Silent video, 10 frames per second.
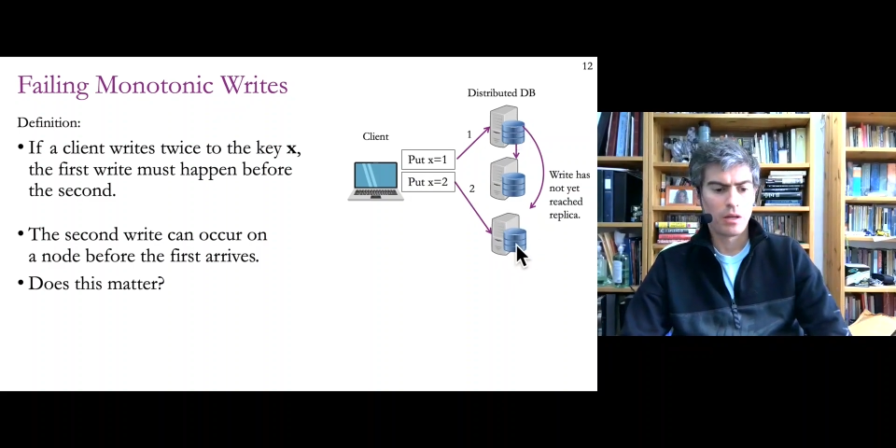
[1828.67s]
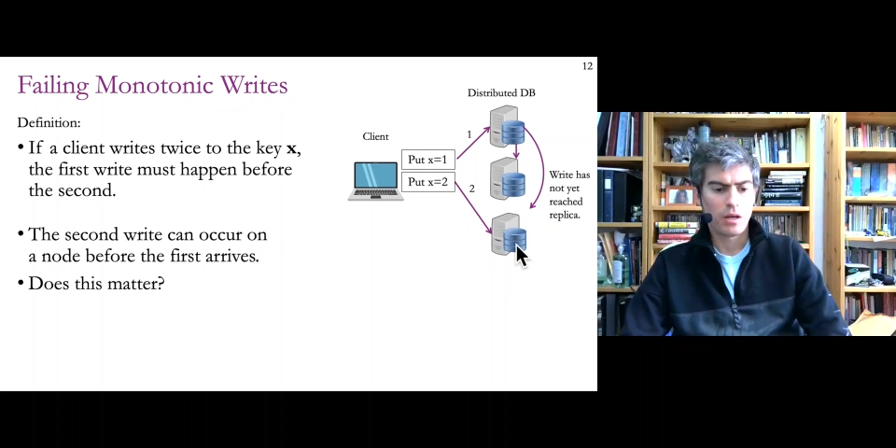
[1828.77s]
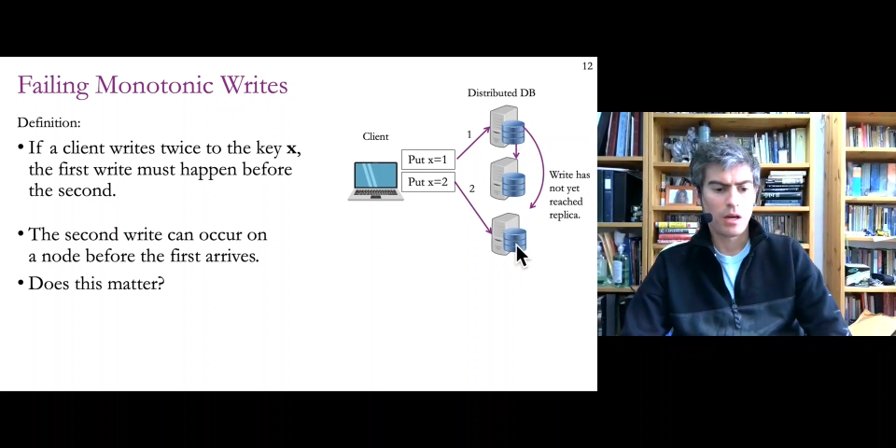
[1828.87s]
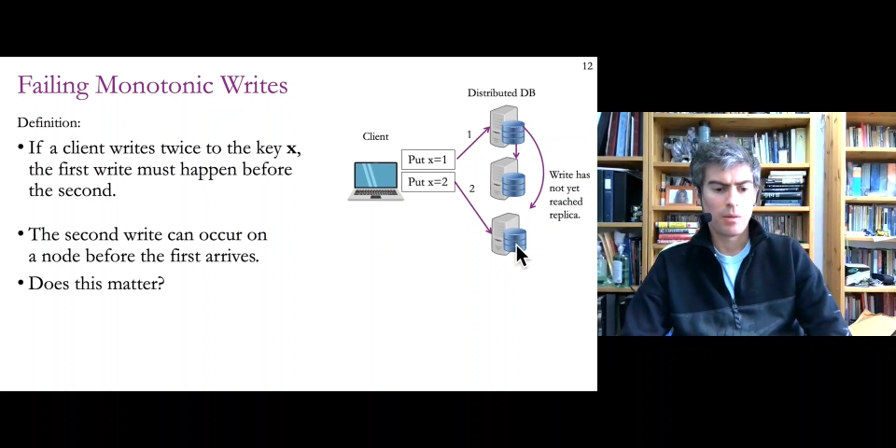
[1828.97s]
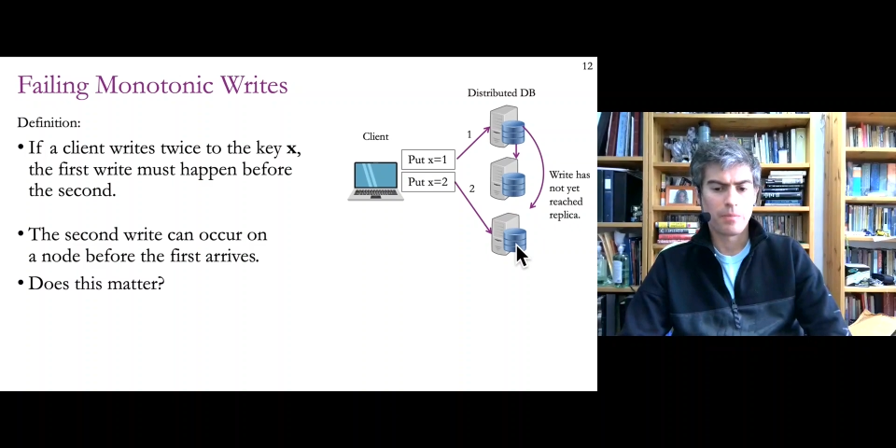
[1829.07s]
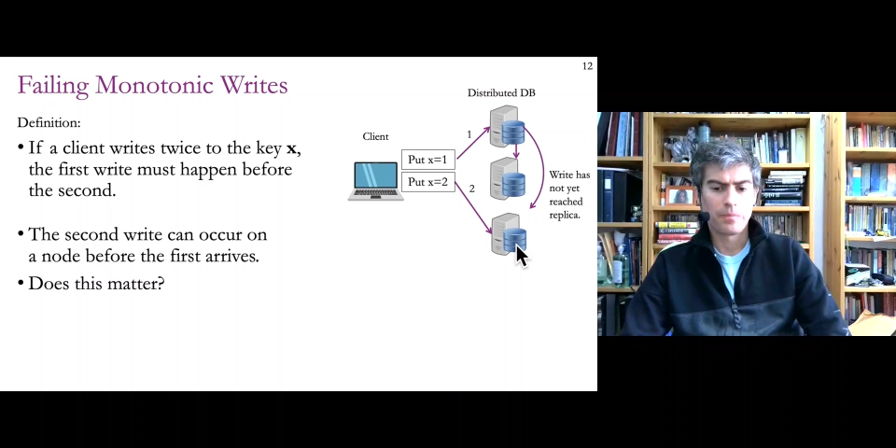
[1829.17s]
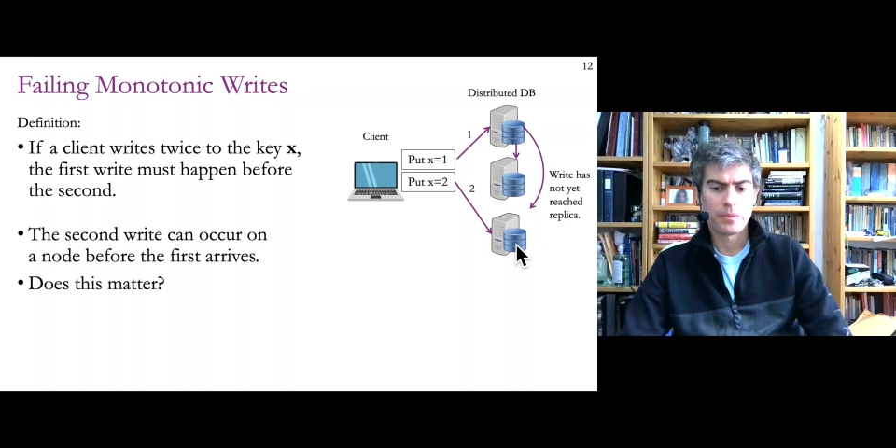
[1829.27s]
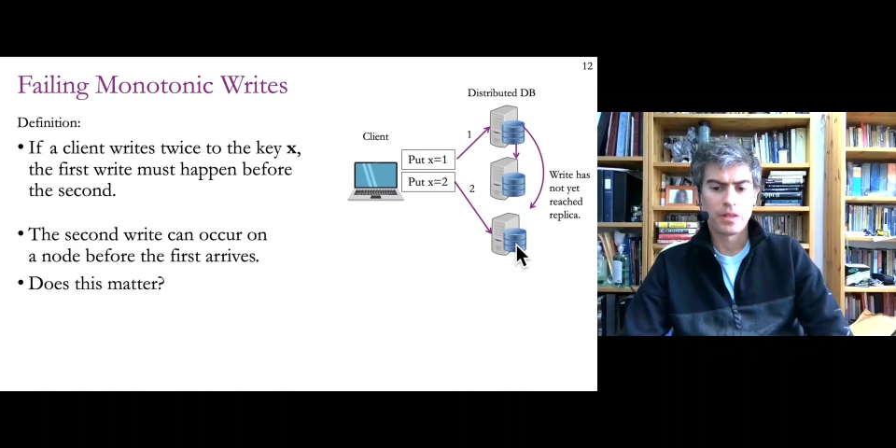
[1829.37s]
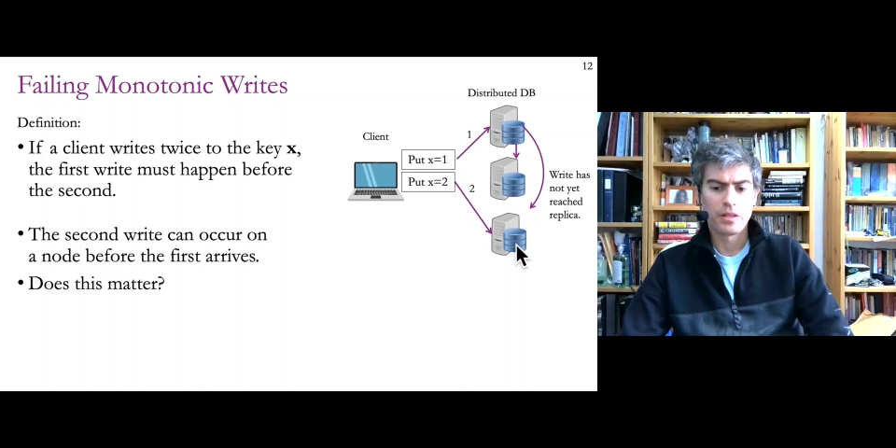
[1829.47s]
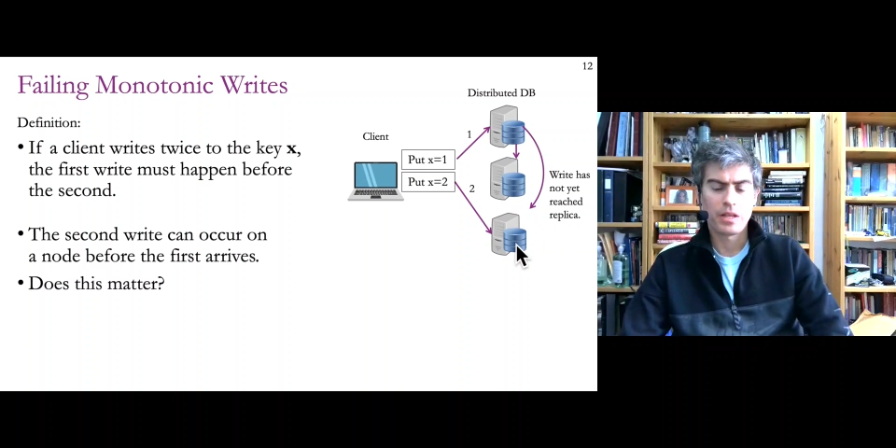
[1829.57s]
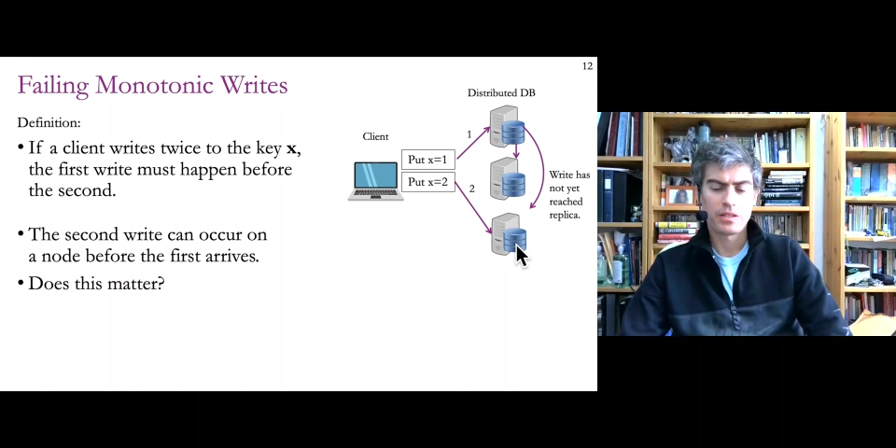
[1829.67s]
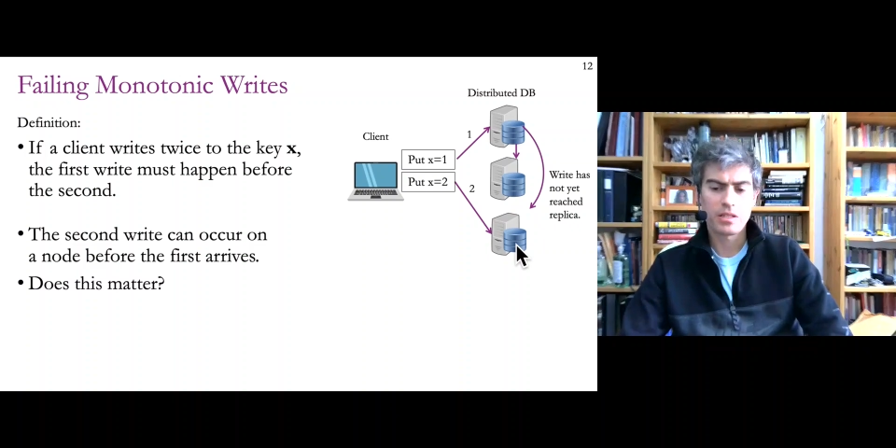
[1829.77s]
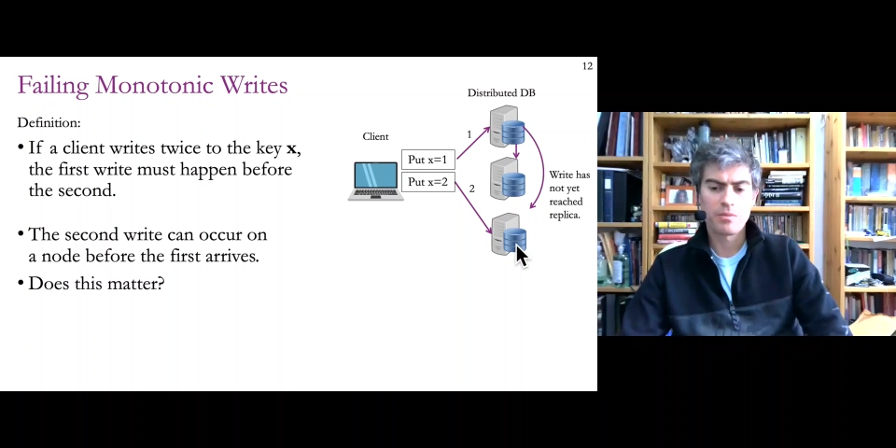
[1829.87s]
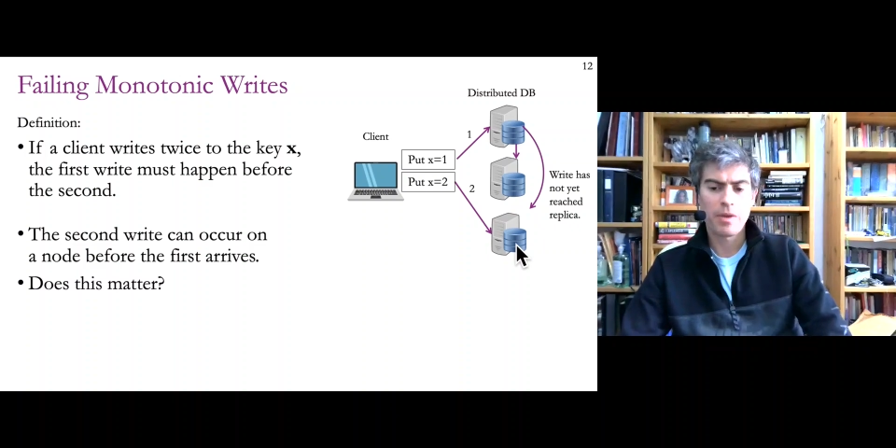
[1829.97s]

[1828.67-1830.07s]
Does this